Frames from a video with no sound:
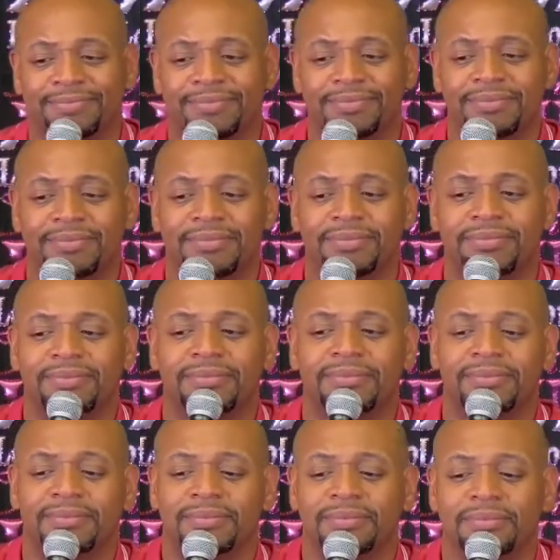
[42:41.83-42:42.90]

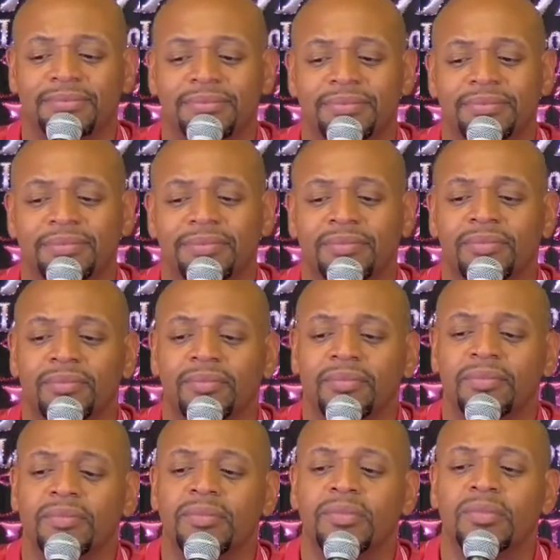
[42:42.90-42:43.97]

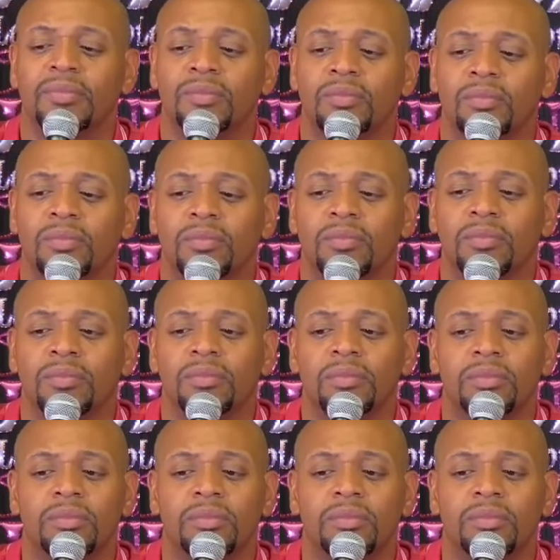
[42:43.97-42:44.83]
No one is speaking in this clip.